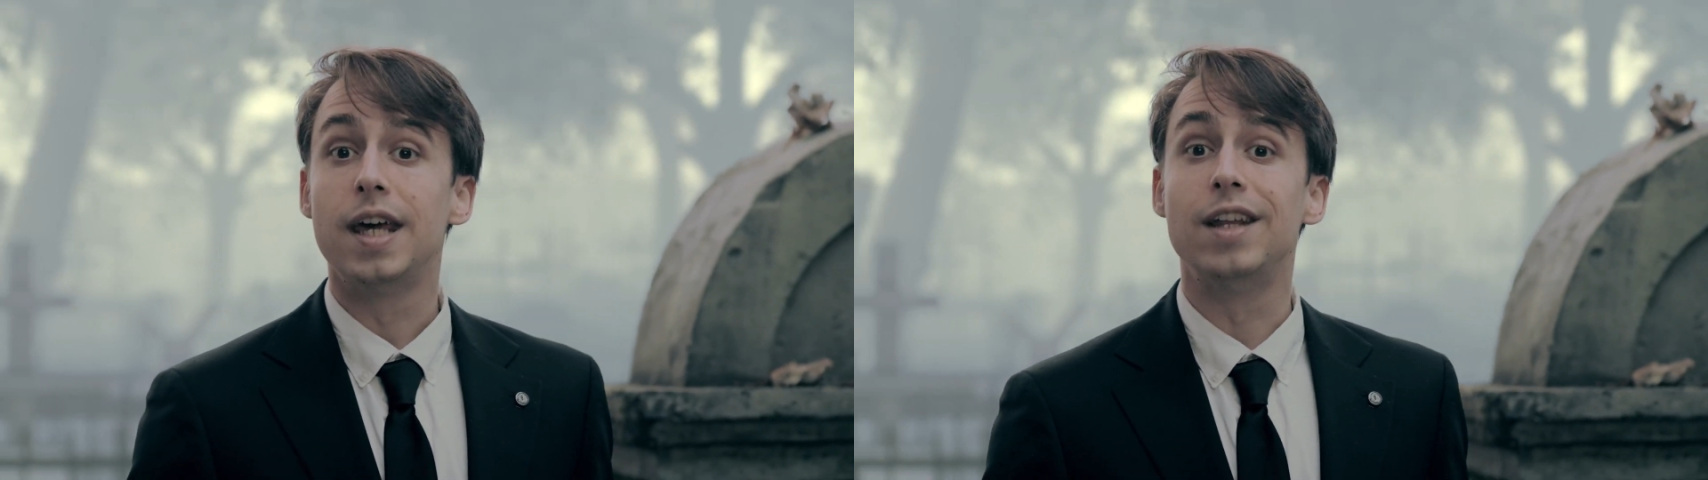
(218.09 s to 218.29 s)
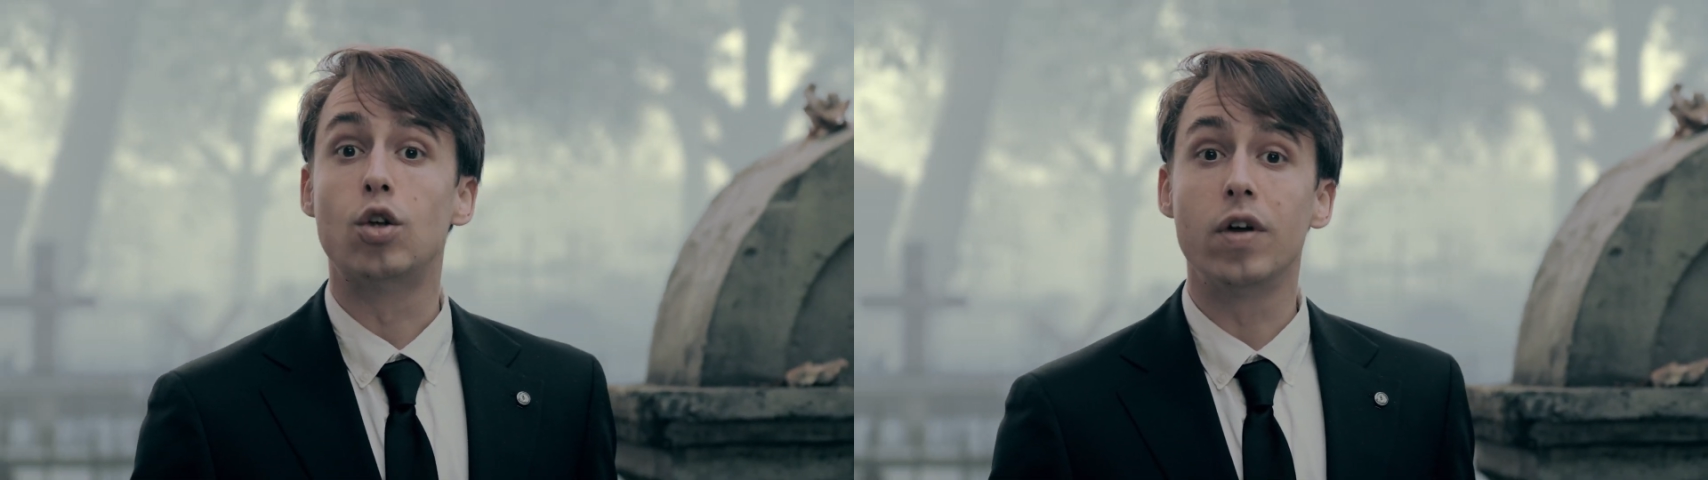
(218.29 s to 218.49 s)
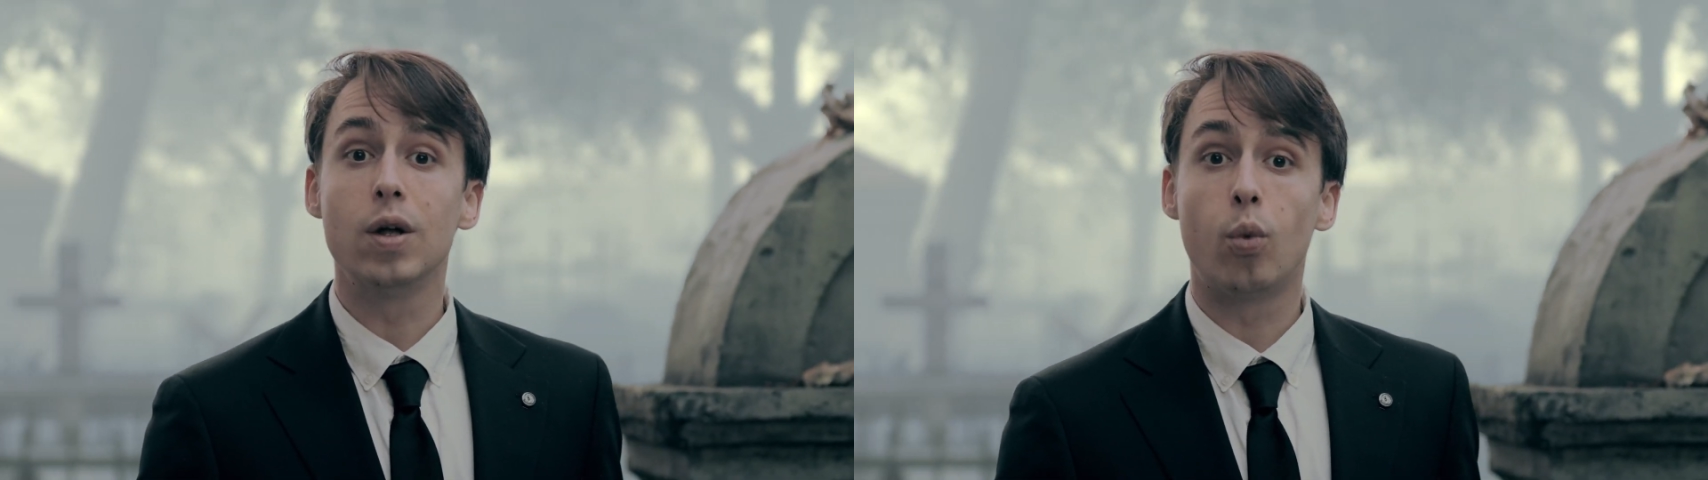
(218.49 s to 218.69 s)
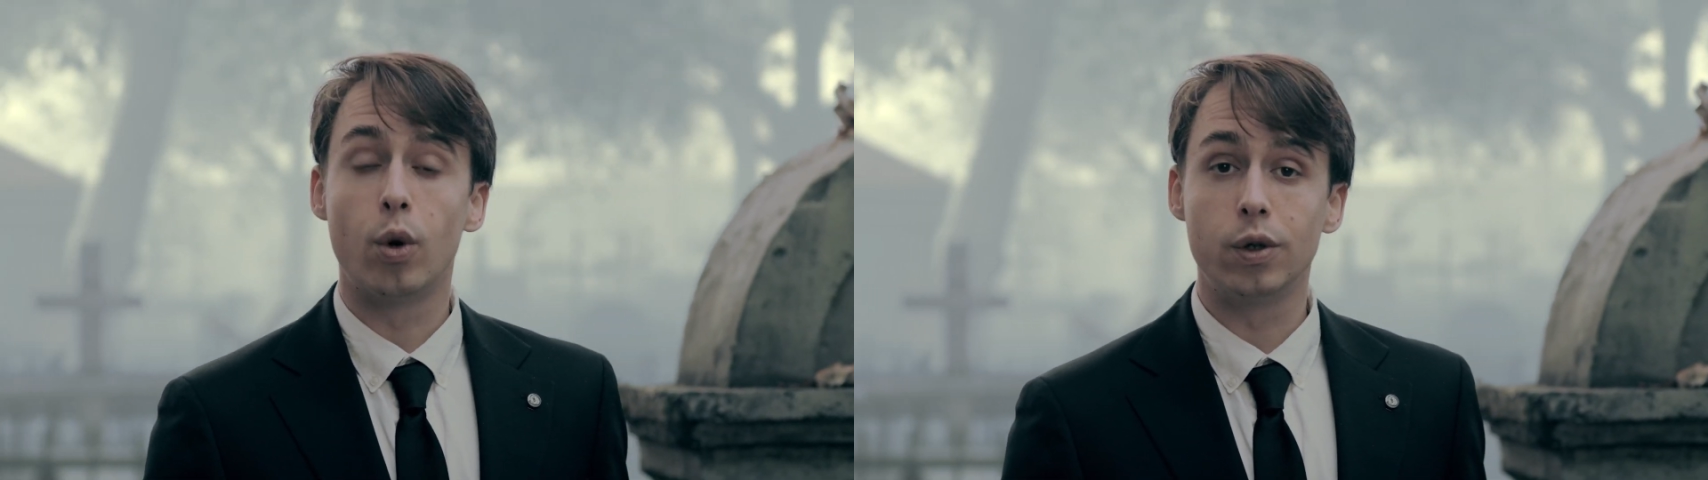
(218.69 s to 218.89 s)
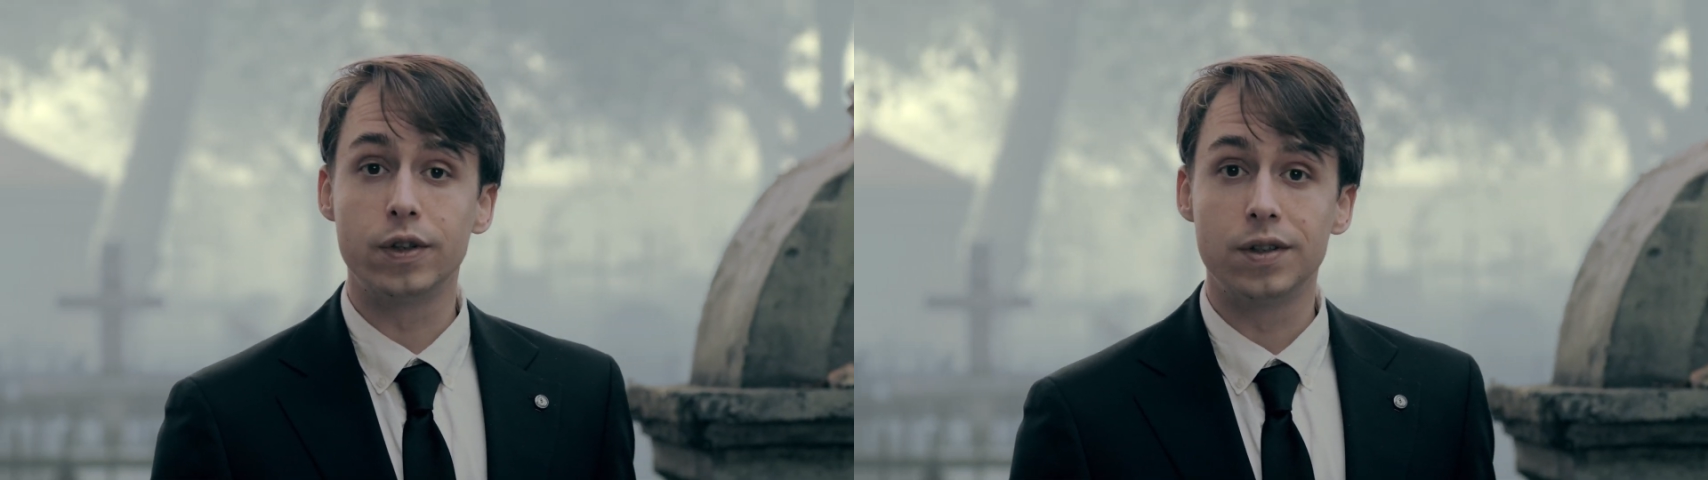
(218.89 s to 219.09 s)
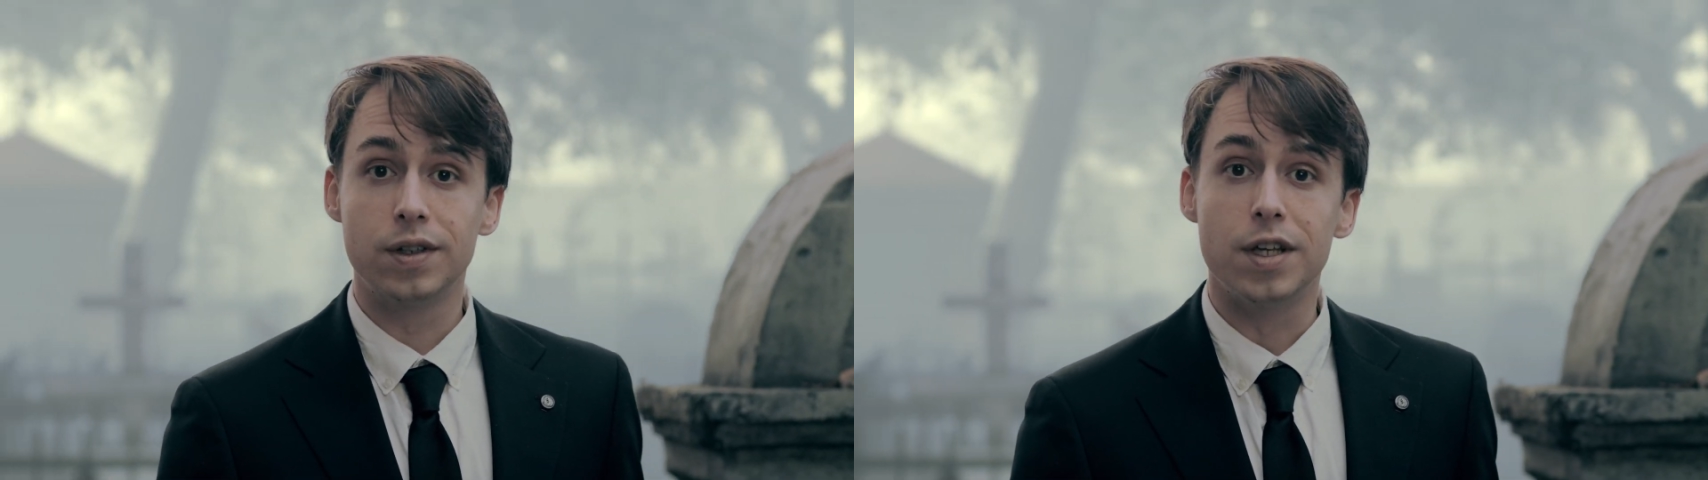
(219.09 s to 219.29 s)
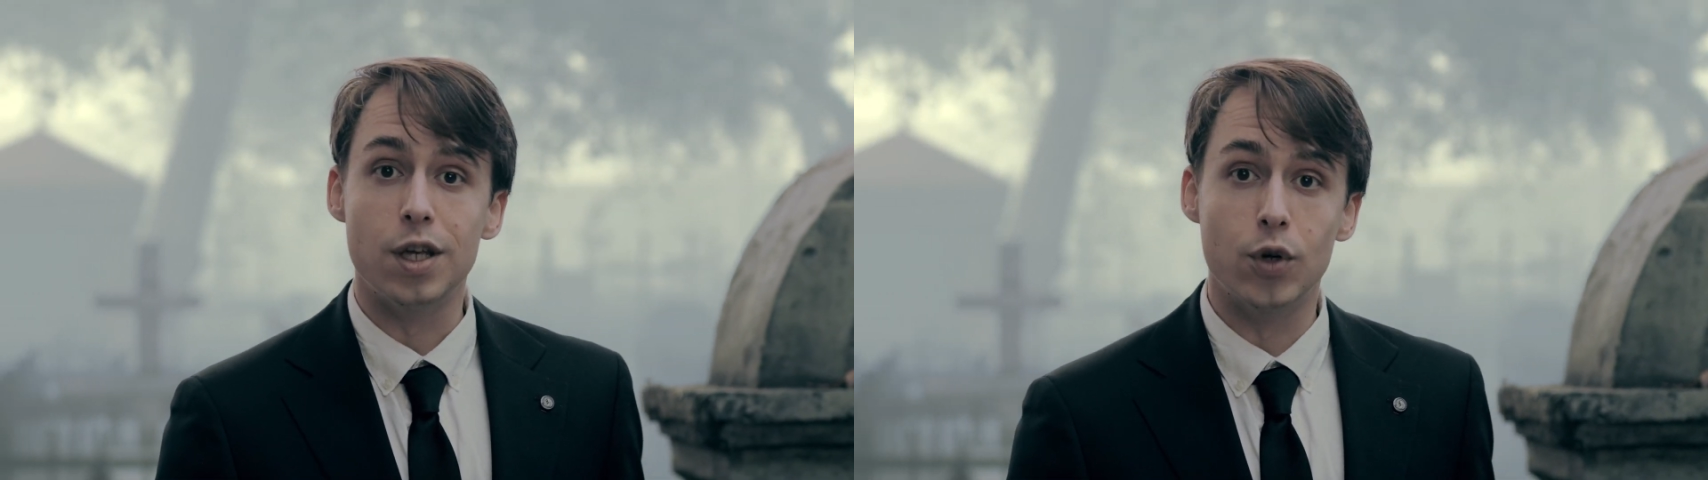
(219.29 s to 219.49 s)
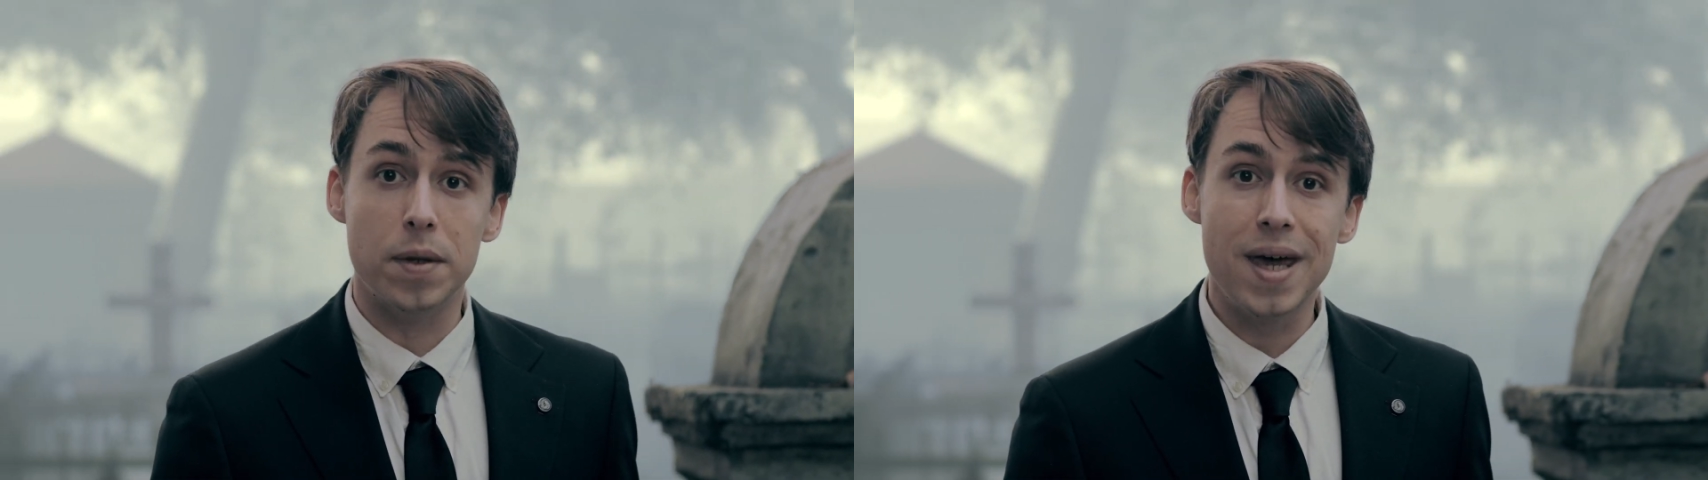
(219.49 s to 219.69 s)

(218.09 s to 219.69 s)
In the real world, you would